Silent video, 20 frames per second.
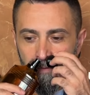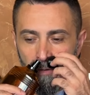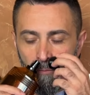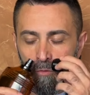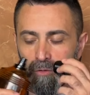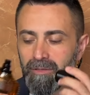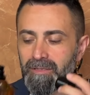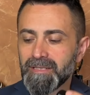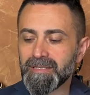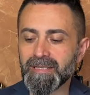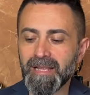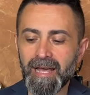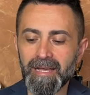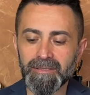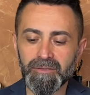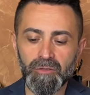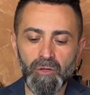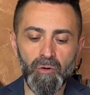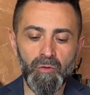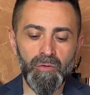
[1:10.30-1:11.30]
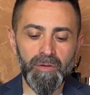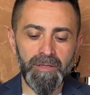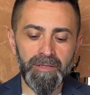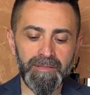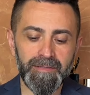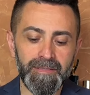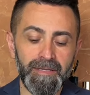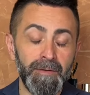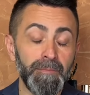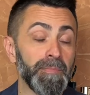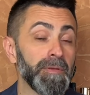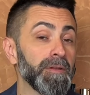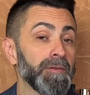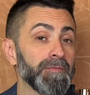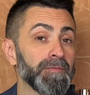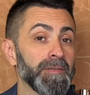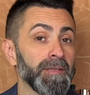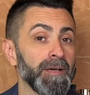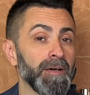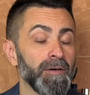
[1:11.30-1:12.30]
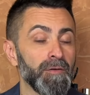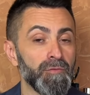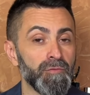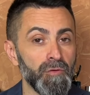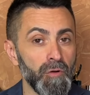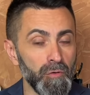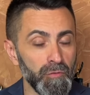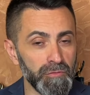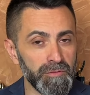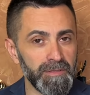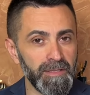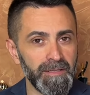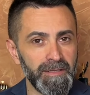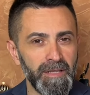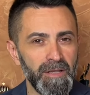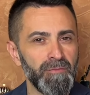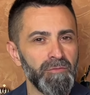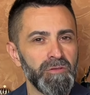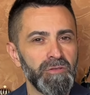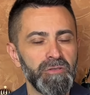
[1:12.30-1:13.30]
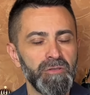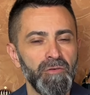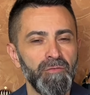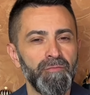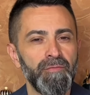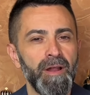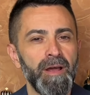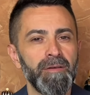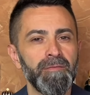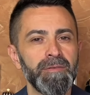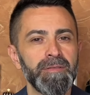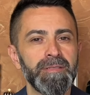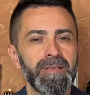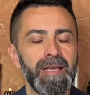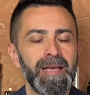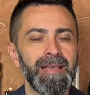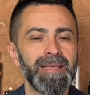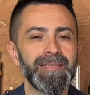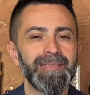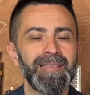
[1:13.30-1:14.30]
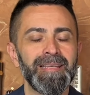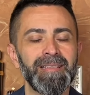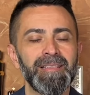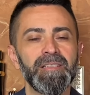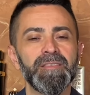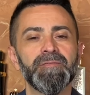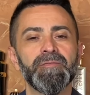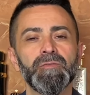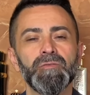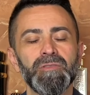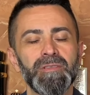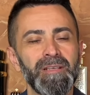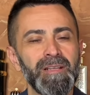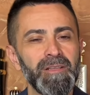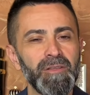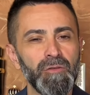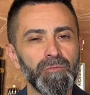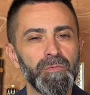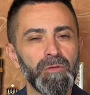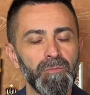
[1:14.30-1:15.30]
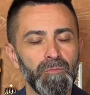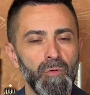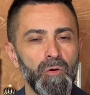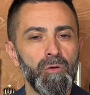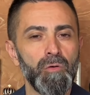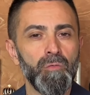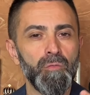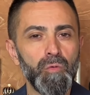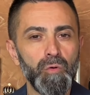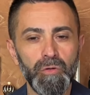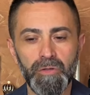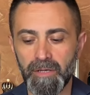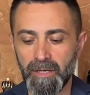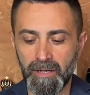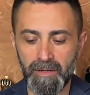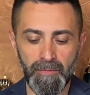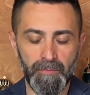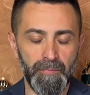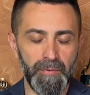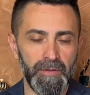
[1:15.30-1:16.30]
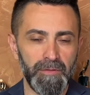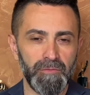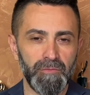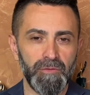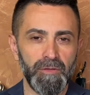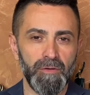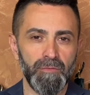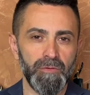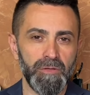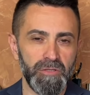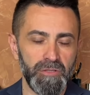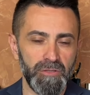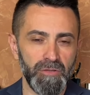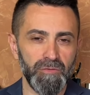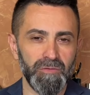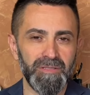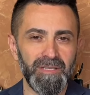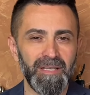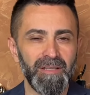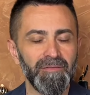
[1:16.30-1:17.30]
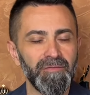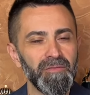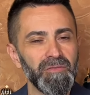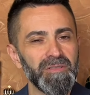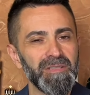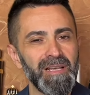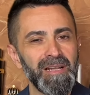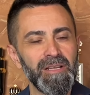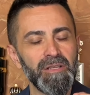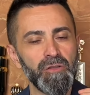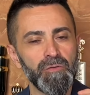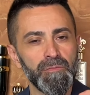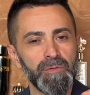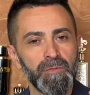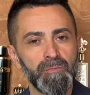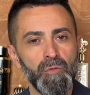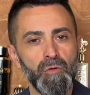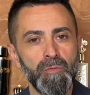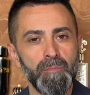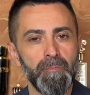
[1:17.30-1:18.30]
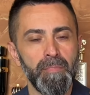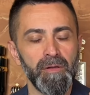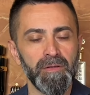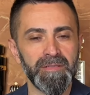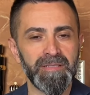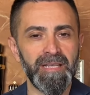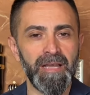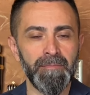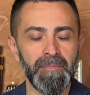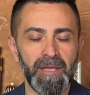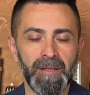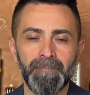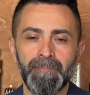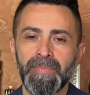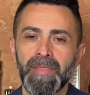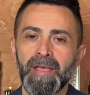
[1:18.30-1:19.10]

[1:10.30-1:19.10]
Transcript: What this lacks though is a bit of the rose that the original fragrance has and this feels a little bit more woody compared to the original scent, feels a little bit more balsamic.